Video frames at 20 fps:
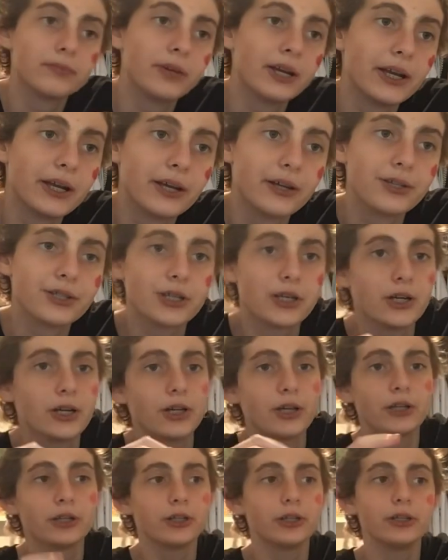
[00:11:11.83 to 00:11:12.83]
And
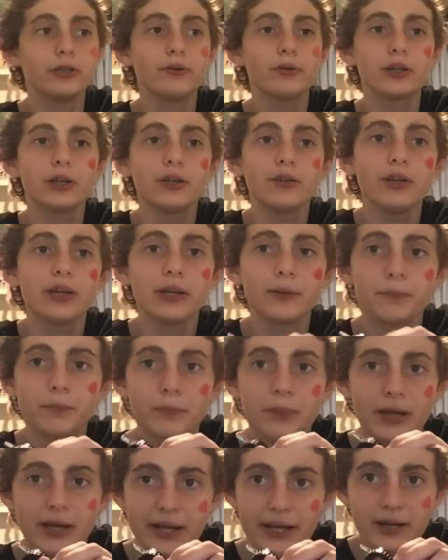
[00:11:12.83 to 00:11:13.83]
you can like
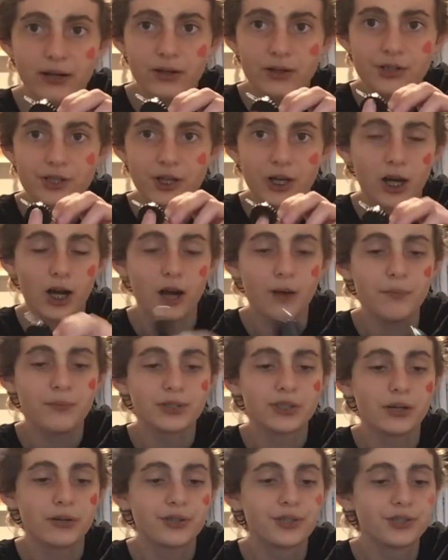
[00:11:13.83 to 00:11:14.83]
paint on top.
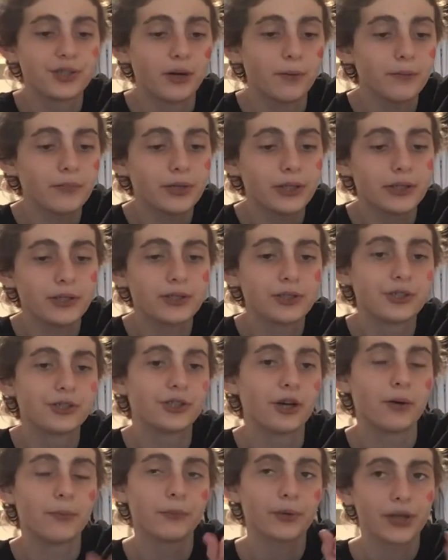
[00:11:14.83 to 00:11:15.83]
So, some
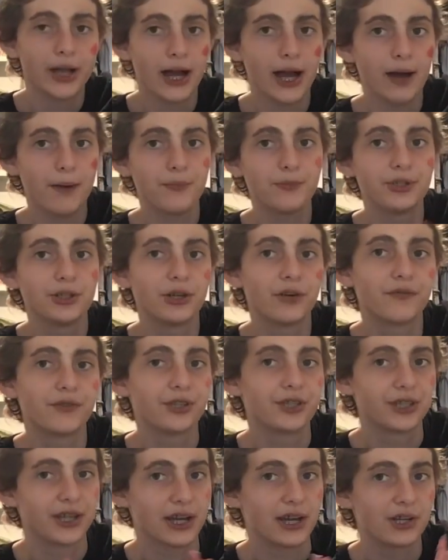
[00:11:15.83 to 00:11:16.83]
caps you have to
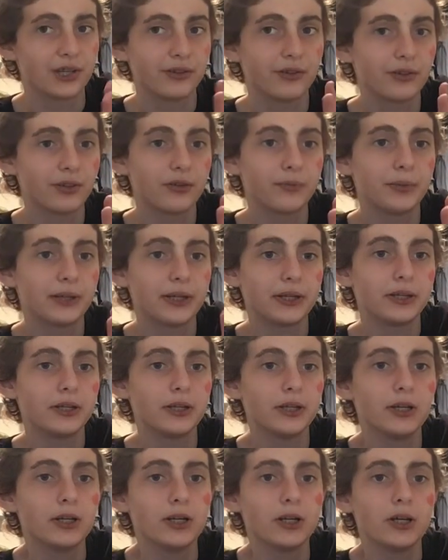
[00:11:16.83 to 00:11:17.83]
sand a little bit.
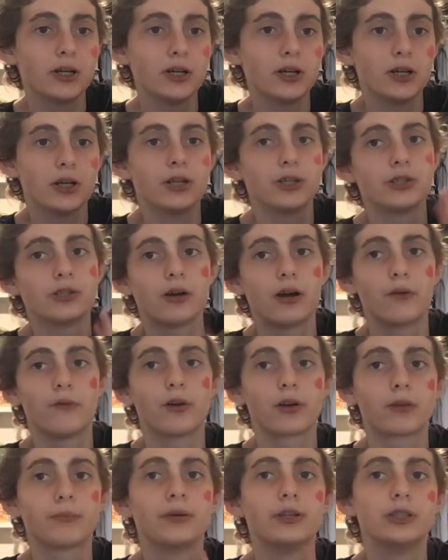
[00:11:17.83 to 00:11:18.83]
So I'd
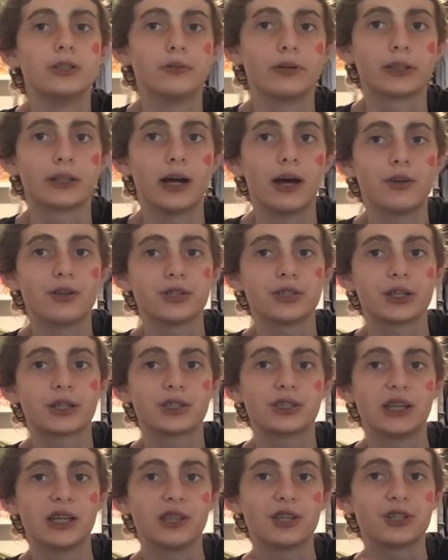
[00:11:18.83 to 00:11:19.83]
recommend doing that. Just like
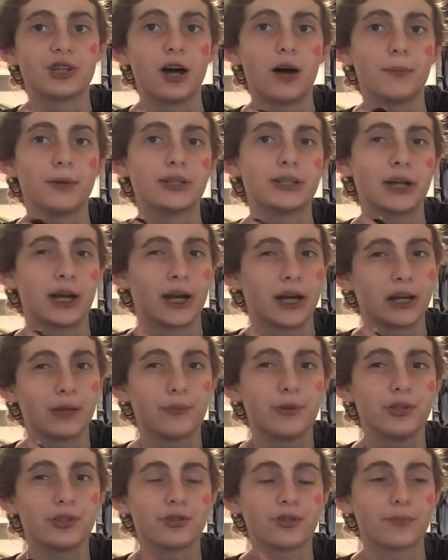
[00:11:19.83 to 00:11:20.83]
sand the top a tiny
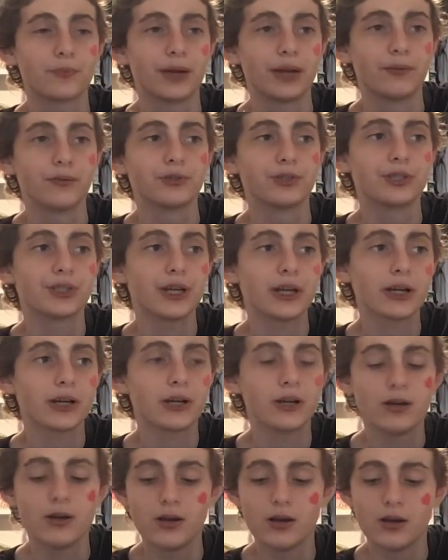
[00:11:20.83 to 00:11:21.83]
bit so the paint will stick.
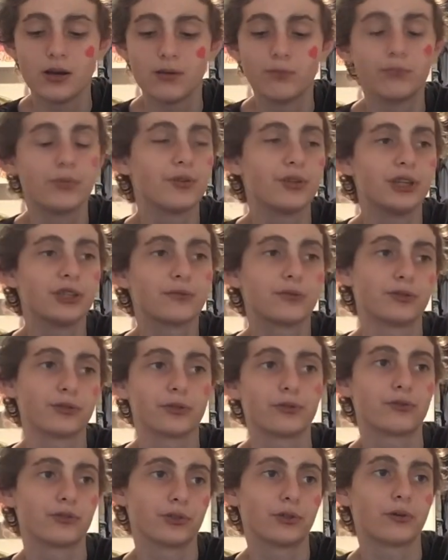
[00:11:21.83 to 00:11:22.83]
But these ones are
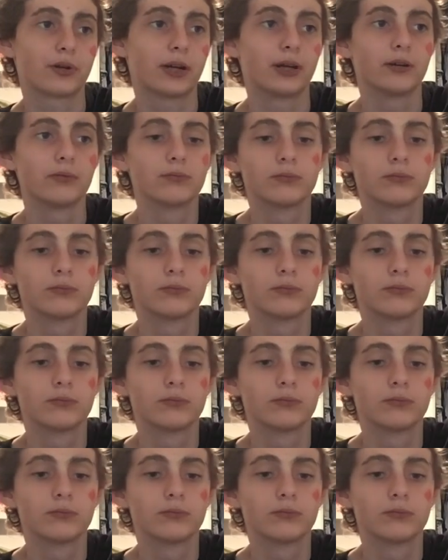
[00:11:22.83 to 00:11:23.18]
usually okay.